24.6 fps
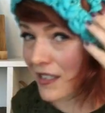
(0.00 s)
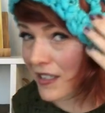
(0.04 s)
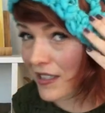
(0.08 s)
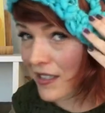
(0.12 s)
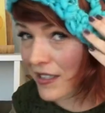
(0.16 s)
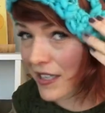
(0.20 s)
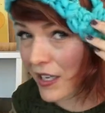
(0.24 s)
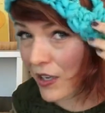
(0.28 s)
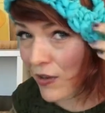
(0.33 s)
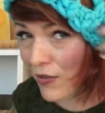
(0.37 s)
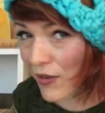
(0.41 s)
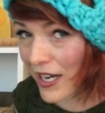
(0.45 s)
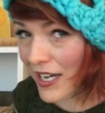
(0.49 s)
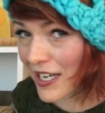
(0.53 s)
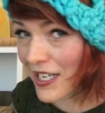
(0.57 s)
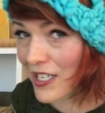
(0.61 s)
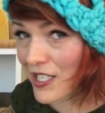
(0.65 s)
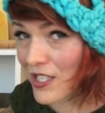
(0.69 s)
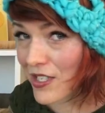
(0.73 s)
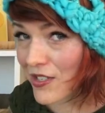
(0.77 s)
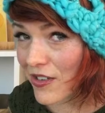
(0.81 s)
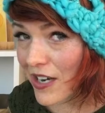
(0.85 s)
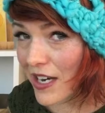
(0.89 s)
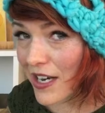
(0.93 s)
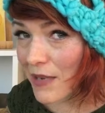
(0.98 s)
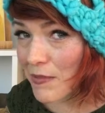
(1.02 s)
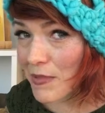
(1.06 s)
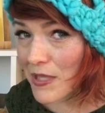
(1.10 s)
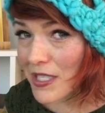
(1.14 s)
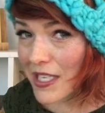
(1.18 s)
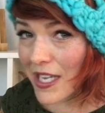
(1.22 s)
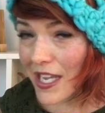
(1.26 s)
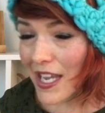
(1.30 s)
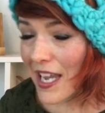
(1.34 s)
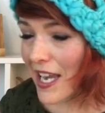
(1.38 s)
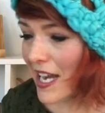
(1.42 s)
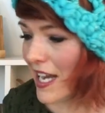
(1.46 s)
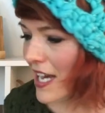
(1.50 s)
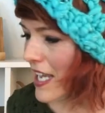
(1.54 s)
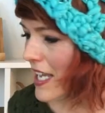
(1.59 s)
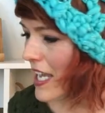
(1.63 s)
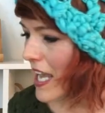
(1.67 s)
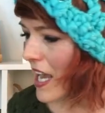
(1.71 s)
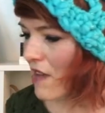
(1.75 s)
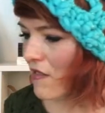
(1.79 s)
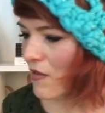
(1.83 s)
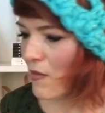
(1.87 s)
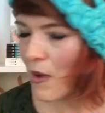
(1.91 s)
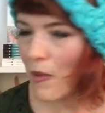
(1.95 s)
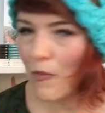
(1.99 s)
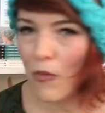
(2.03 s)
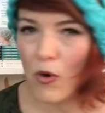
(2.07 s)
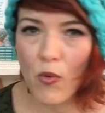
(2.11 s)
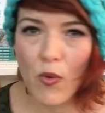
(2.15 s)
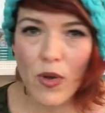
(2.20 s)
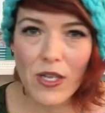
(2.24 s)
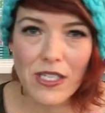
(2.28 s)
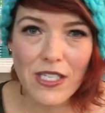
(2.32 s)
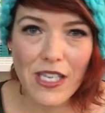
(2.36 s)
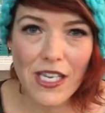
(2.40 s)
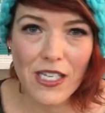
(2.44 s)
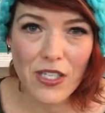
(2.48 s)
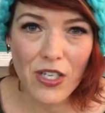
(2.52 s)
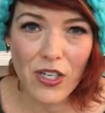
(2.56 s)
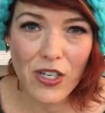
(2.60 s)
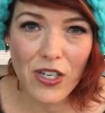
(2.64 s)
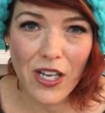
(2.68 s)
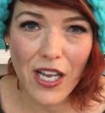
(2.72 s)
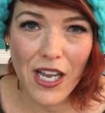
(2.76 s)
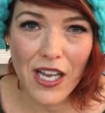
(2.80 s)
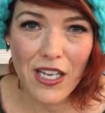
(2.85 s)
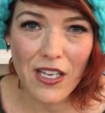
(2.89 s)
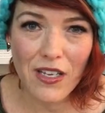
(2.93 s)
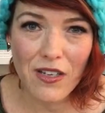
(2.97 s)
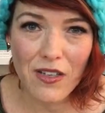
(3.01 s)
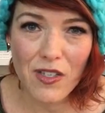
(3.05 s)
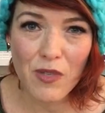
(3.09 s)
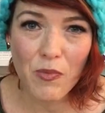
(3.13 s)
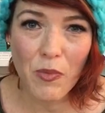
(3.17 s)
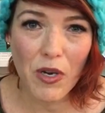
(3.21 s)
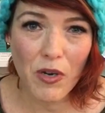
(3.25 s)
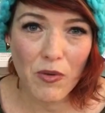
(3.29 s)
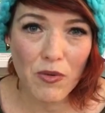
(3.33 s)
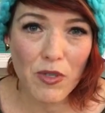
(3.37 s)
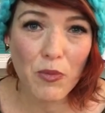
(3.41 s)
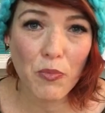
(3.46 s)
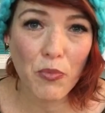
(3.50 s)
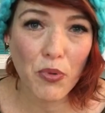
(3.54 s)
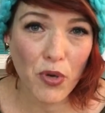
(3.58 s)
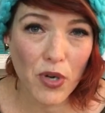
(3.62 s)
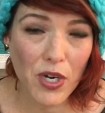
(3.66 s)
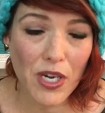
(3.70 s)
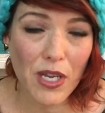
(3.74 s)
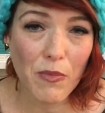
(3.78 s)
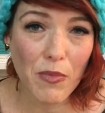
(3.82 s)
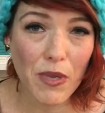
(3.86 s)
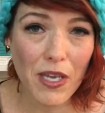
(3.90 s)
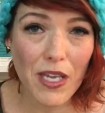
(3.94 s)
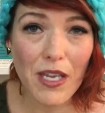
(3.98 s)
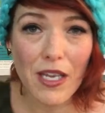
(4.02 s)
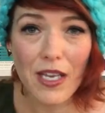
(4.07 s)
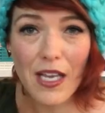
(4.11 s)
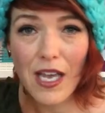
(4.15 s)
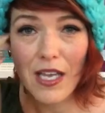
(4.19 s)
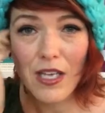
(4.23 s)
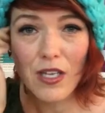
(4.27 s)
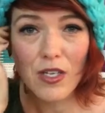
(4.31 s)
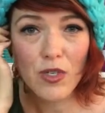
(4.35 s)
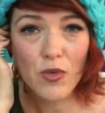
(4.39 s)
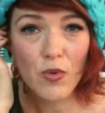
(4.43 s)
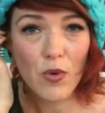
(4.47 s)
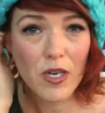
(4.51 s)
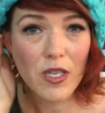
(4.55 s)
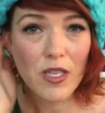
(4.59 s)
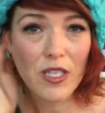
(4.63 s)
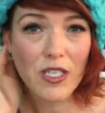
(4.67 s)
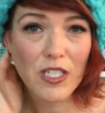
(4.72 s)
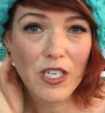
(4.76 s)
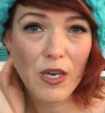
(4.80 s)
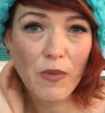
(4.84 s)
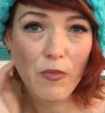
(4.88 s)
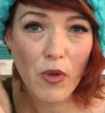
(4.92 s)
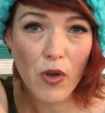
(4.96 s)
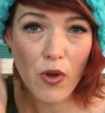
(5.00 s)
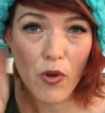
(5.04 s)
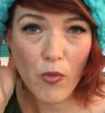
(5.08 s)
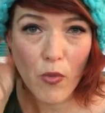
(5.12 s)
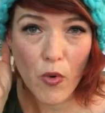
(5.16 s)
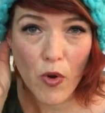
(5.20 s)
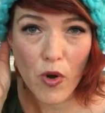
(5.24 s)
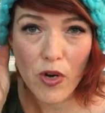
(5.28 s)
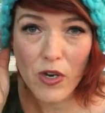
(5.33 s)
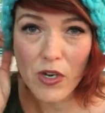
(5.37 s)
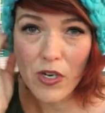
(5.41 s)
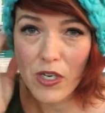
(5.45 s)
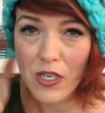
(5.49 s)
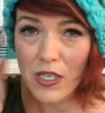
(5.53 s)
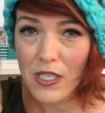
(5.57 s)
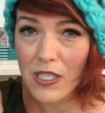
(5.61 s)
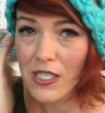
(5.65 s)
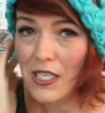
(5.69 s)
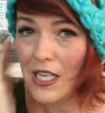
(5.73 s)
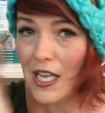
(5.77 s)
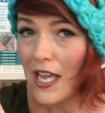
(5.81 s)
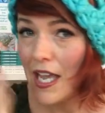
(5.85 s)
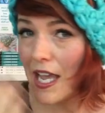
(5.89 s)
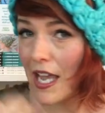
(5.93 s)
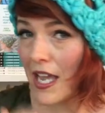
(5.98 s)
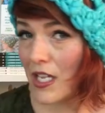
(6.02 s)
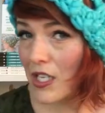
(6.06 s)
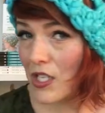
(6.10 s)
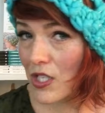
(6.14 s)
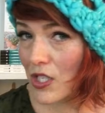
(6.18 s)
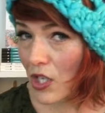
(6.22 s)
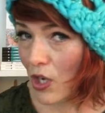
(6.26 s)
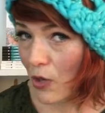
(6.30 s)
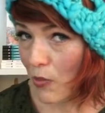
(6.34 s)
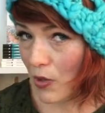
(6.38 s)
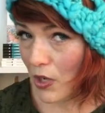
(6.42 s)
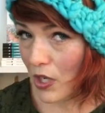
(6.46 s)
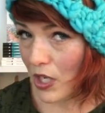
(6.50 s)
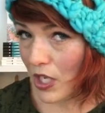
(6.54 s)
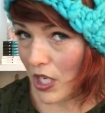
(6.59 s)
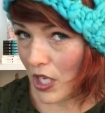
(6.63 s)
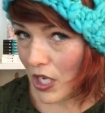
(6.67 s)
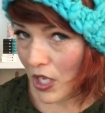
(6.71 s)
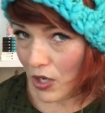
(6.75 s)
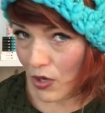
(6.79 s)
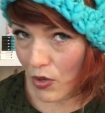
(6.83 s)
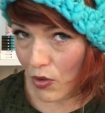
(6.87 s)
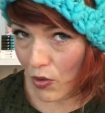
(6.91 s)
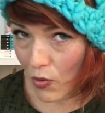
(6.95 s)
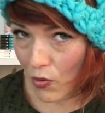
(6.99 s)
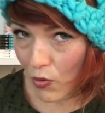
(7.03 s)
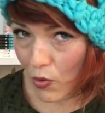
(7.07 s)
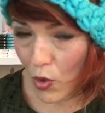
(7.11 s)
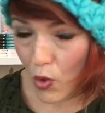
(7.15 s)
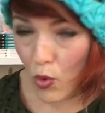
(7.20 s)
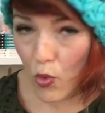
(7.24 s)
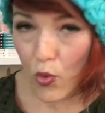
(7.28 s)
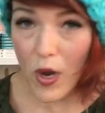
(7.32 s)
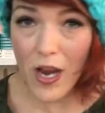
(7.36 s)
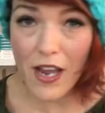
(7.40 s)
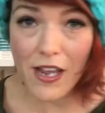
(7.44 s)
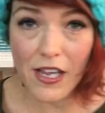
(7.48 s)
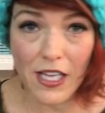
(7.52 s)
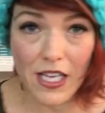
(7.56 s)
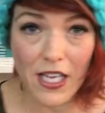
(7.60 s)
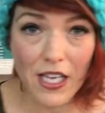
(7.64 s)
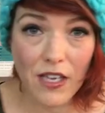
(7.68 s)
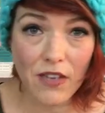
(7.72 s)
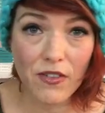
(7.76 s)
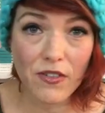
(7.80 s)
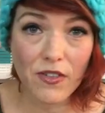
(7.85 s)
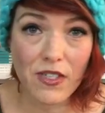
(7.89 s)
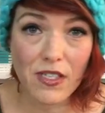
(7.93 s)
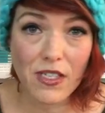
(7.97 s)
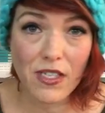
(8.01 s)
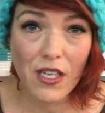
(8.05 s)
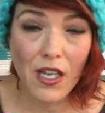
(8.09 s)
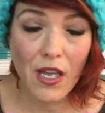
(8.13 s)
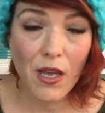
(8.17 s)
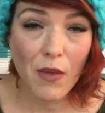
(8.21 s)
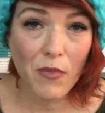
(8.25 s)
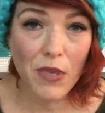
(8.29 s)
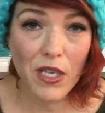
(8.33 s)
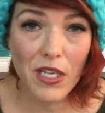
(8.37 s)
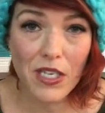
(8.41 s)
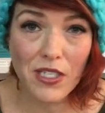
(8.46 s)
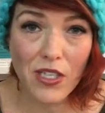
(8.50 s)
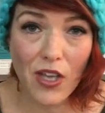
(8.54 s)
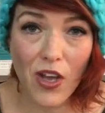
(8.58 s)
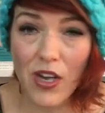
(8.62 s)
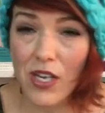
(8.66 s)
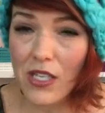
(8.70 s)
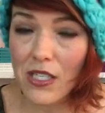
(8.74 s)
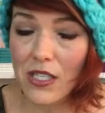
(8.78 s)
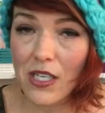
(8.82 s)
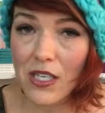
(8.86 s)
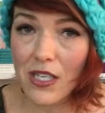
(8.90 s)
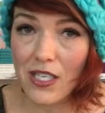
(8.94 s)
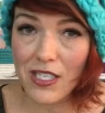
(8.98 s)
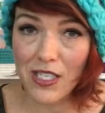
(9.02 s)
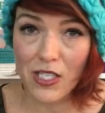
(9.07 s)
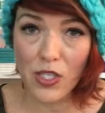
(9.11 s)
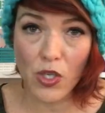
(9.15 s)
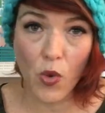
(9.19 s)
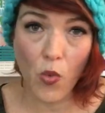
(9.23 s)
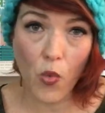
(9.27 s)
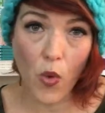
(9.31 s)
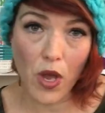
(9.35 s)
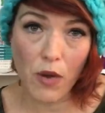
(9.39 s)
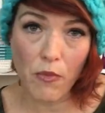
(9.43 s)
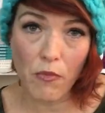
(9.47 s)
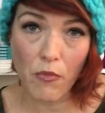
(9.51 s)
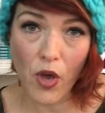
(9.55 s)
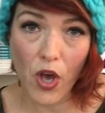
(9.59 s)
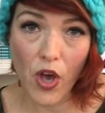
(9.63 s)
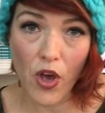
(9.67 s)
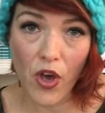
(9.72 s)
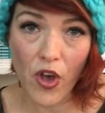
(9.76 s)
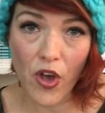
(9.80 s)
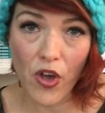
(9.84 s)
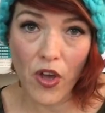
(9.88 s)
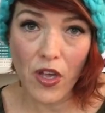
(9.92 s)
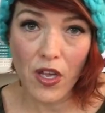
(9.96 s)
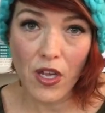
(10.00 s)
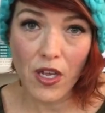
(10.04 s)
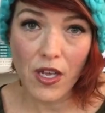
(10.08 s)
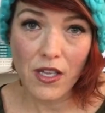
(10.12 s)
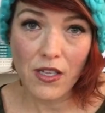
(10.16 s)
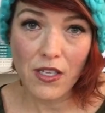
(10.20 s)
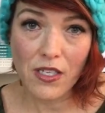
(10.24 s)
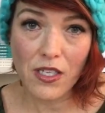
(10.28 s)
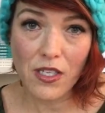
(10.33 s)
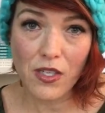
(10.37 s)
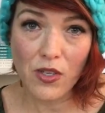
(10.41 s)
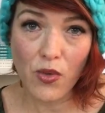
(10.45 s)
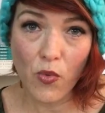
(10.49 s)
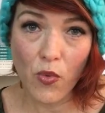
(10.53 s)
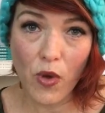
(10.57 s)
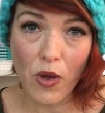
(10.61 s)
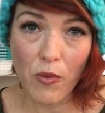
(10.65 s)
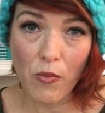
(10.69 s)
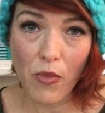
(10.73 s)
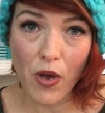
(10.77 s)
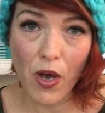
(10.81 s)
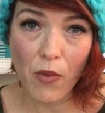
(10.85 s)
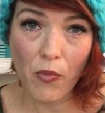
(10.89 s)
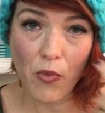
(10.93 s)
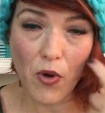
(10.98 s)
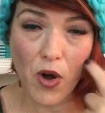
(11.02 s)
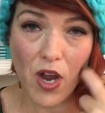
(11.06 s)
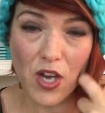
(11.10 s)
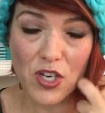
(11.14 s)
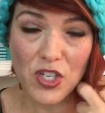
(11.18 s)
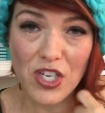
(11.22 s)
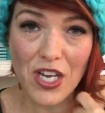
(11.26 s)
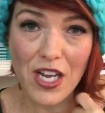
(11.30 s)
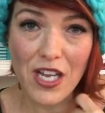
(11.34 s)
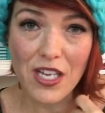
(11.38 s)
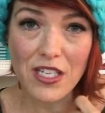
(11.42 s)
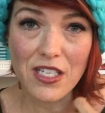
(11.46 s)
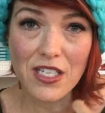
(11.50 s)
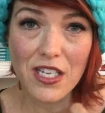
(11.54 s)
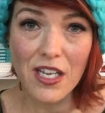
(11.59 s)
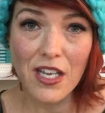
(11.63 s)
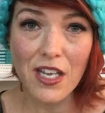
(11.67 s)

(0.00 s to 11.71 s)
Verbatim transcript: Like granny stripes, and I can't remember what size hook I used, but it was pretty big. I used one of the Jumbo Amore hooks. Super cute, great gifts, because honestly this is a one ball, this is a one ball project.